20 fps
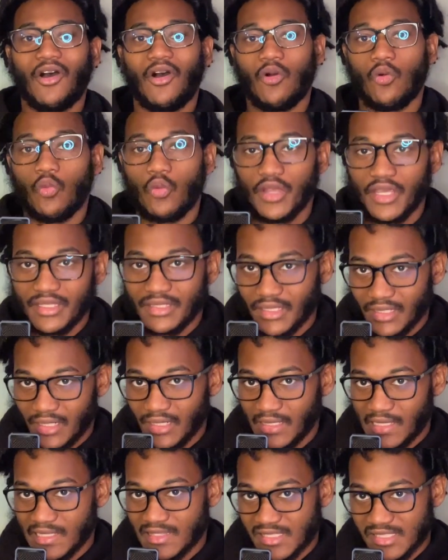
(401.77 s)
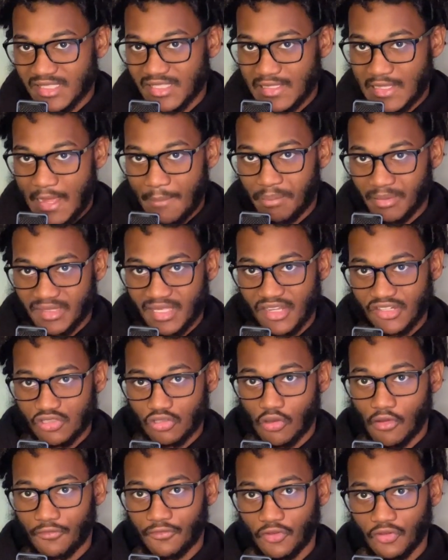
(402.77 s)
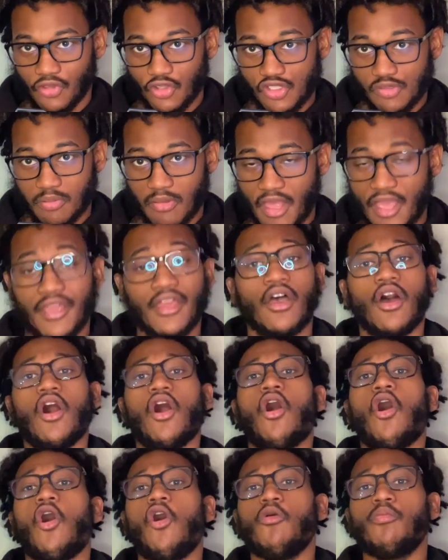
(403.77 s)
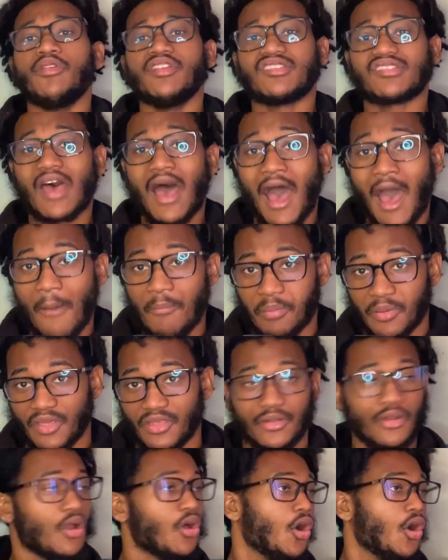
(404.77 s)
we didn't get to see that potential on full display. Obi Toppin.